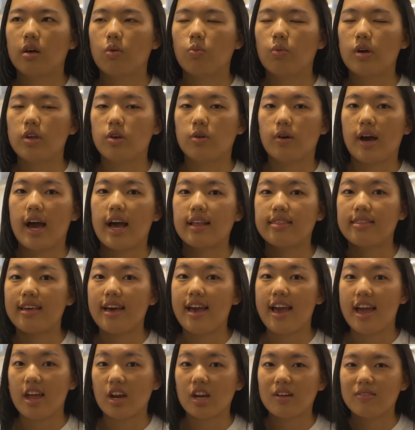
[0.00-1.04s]
when you're at
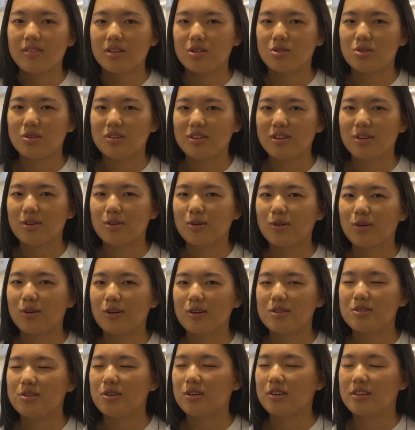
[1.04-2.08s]
the end of the 2-year
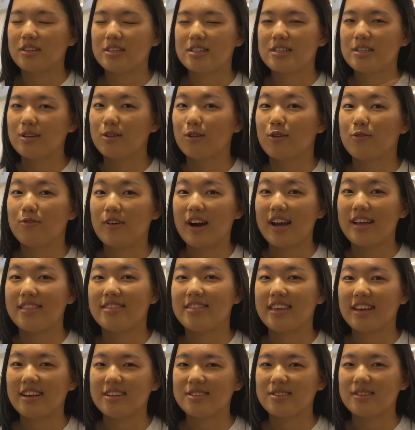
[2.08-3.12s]
course, you can still find
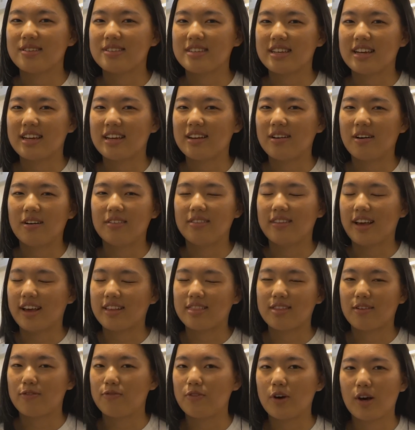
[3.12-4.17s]
things you did on
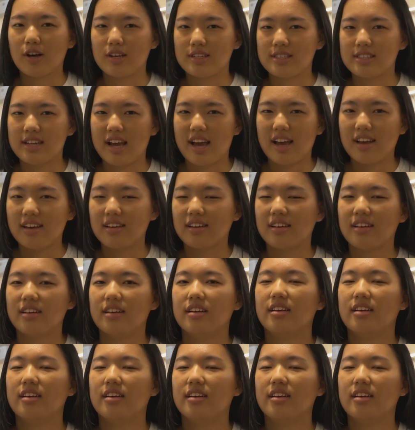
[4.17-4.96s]
the first day.